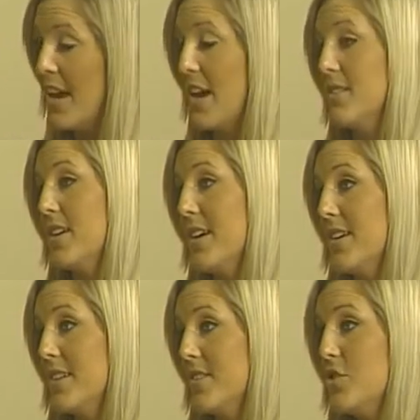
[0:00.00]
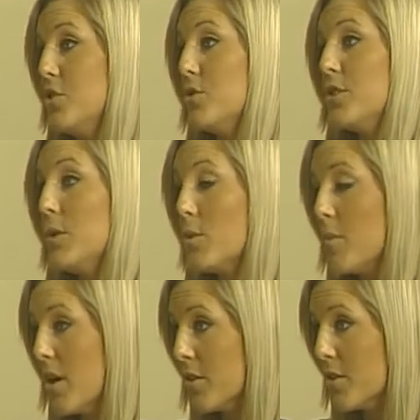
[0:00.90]
and then the newly
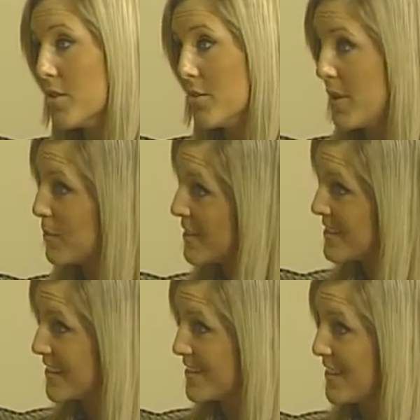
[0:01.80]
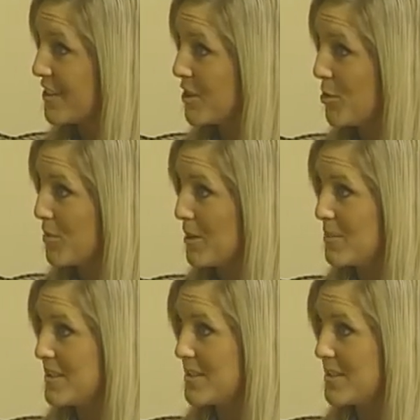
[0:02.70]
remodeled Family Center that you're going to open?